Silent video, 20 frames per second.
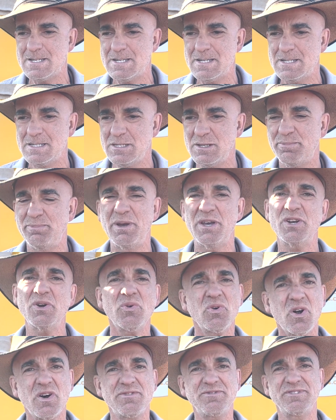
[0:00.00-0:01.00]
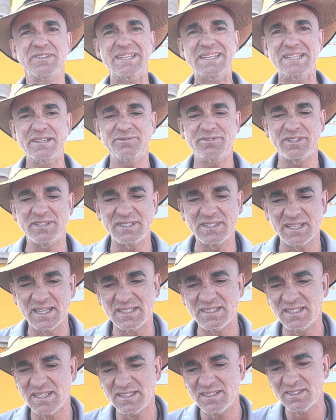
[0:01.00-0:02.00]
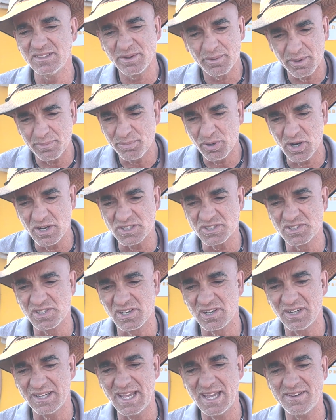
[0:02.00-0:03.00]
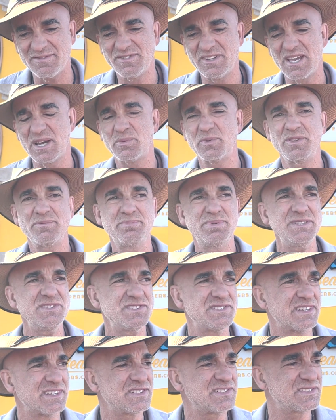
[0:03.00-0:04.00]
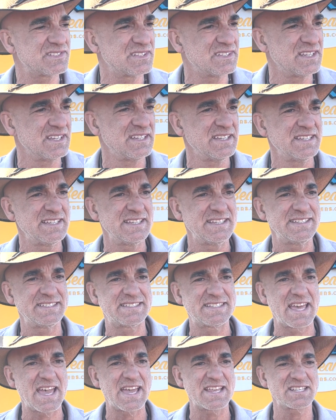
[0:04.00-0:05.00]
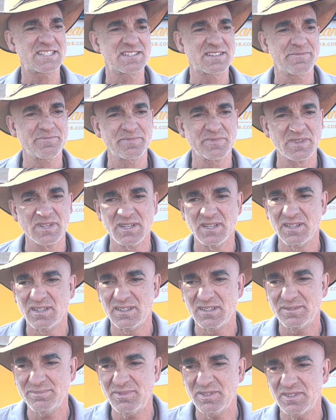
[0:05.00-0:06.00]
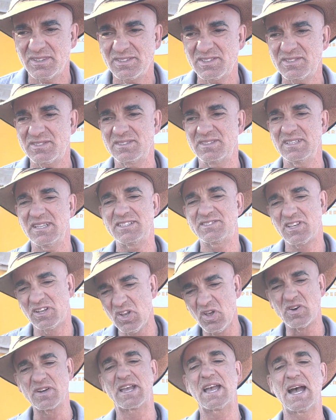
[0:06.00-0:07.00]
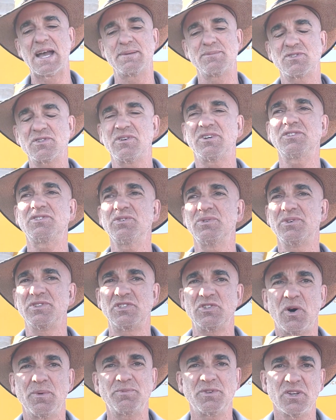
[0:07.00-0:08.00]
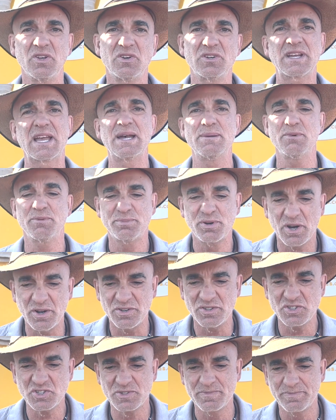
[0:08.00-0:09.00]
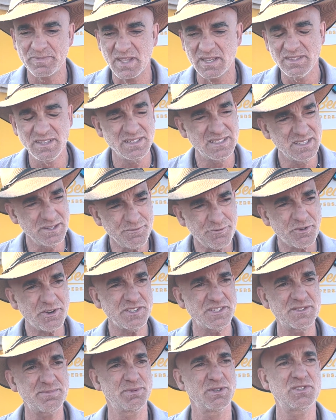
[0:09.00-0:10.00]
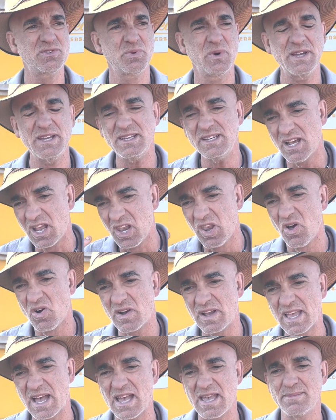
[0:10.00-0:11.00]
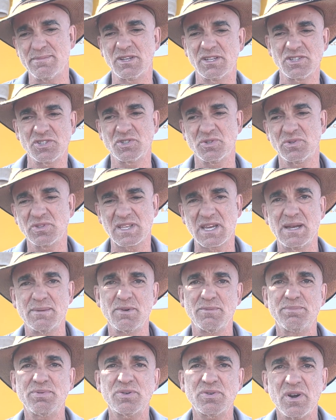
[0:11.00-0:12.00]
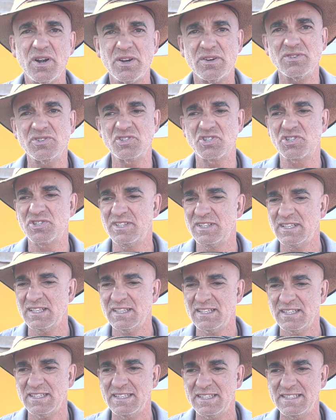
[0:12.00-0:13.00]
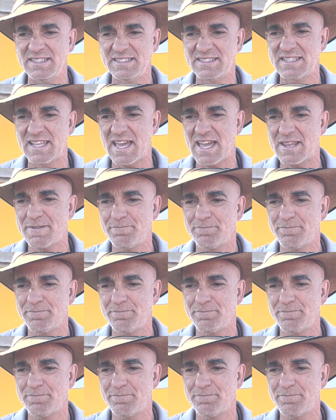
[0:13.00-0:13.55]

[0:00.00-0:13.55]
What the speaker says: you're better off living, and the approach that I have now with business is that it's a long game, so I do adopt a long game approach. And the difference between a long game and a short game approach is that